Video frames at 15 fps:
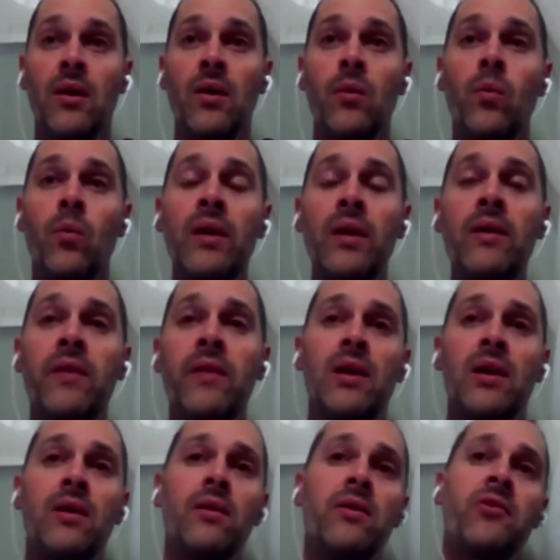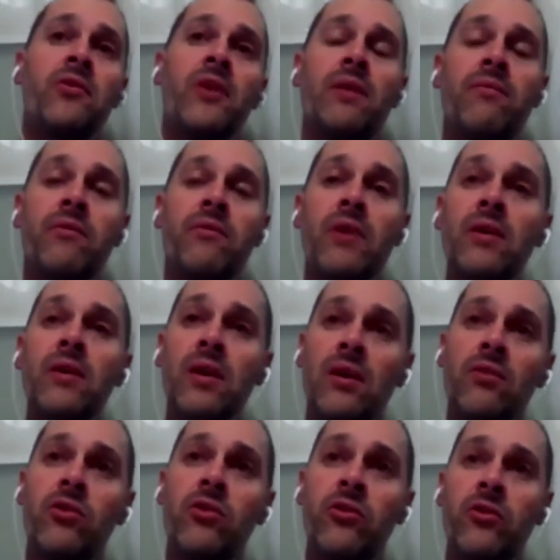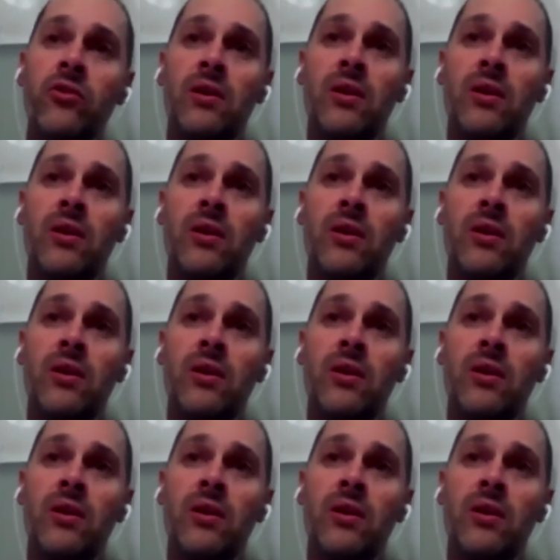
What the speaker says: One of the areas that I'm very interested